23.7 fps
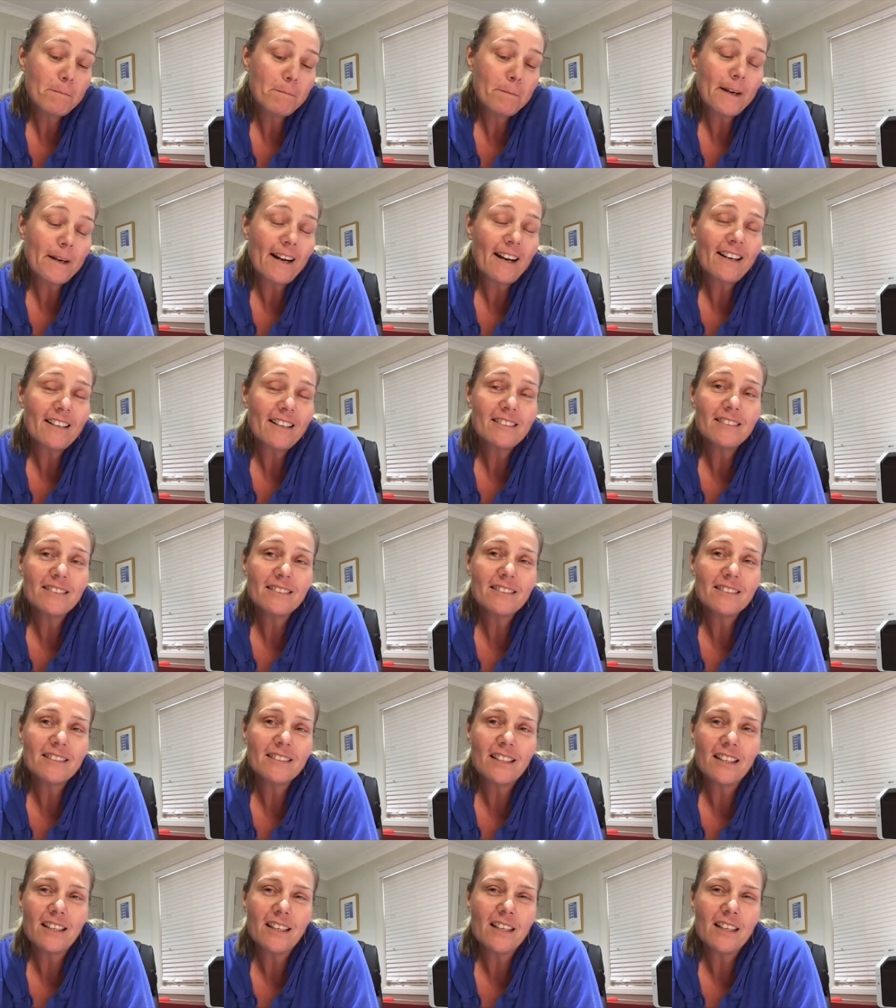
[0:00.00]
But
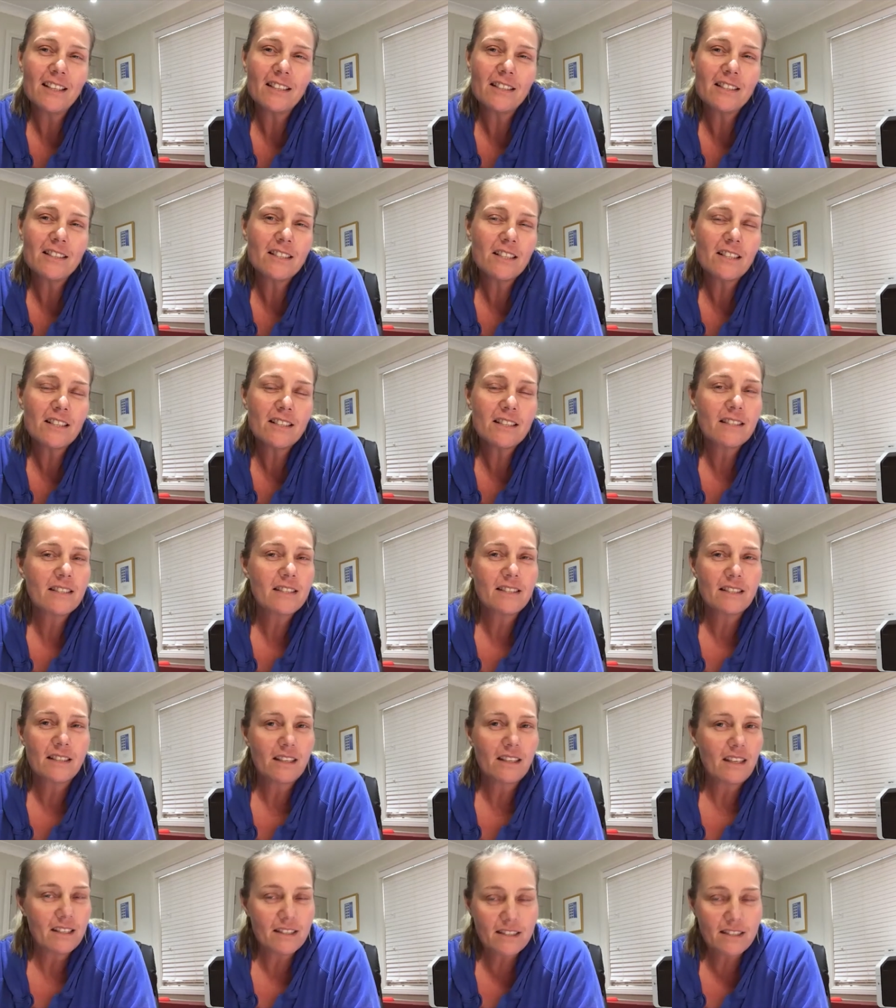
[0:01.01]
you
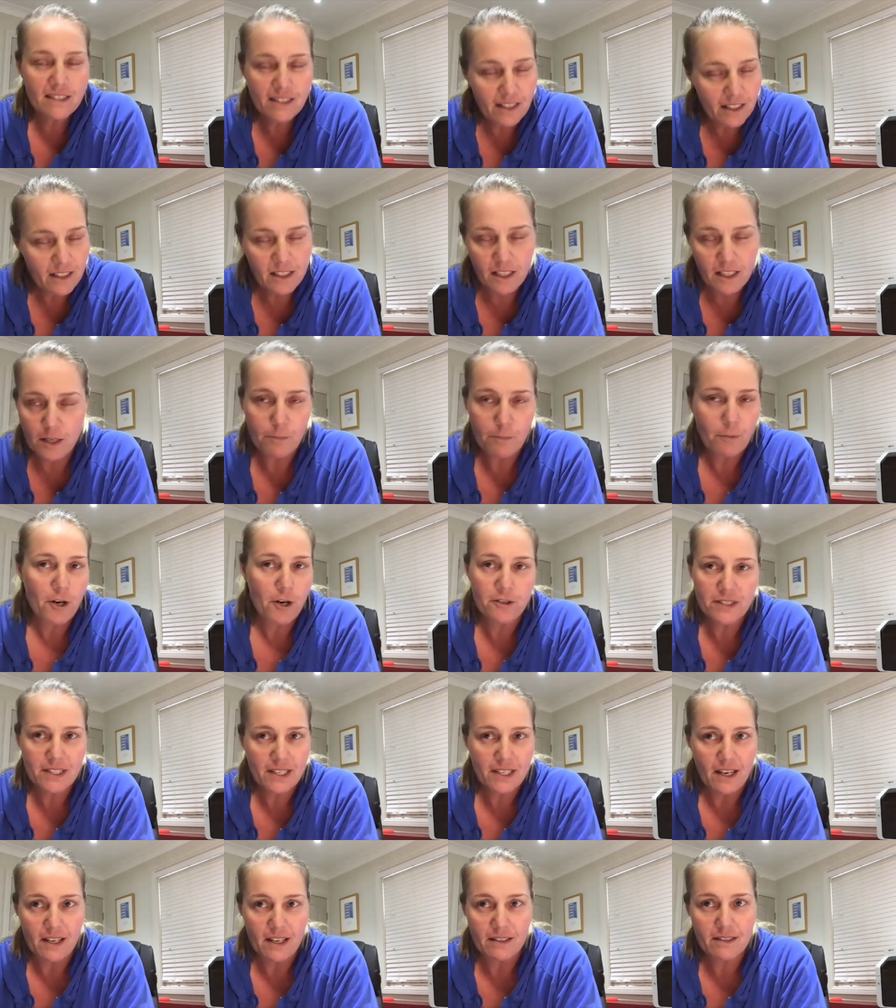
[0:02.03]
just you stick to your
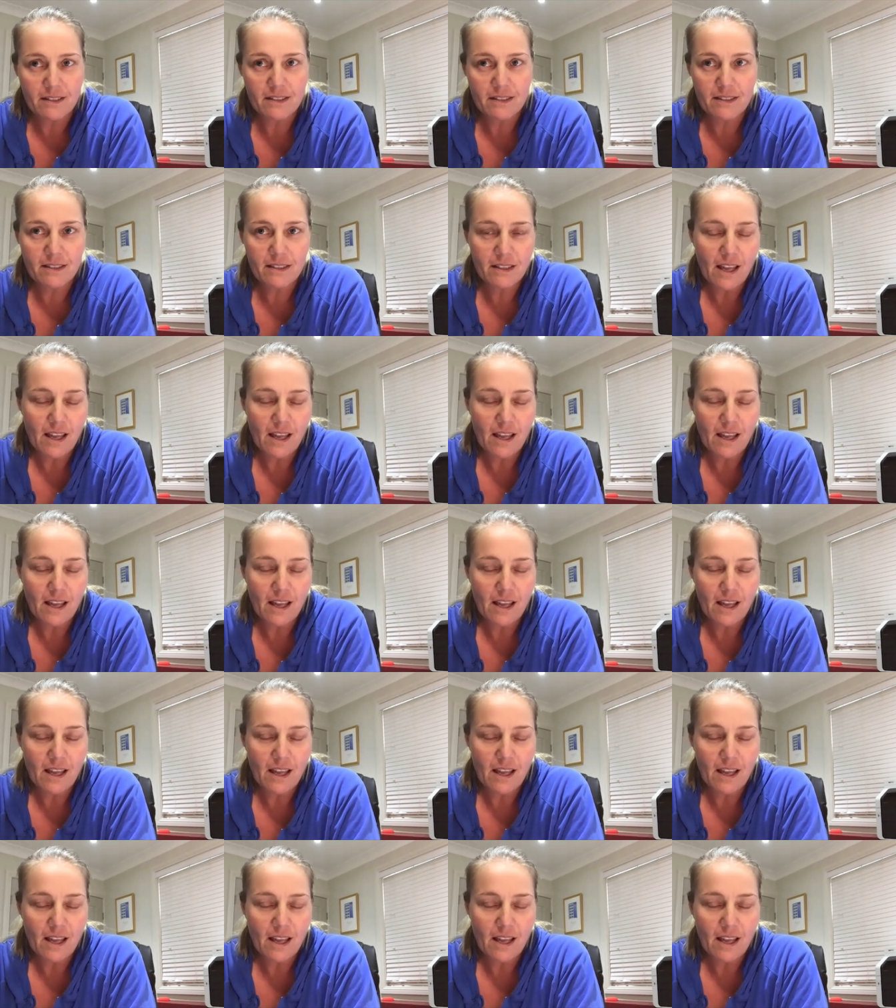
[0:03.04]
process.